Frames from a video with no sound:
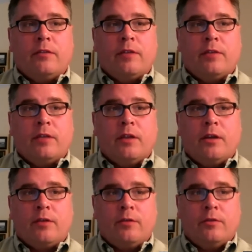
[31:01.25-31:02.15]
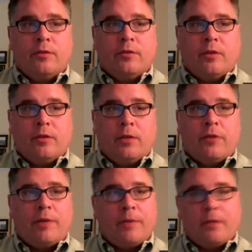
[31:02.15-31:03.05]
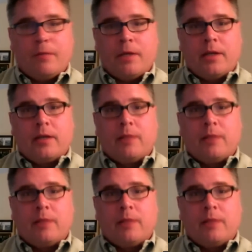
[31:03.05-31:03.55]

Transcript: 60 lawsuits is going to be a drop in the bucket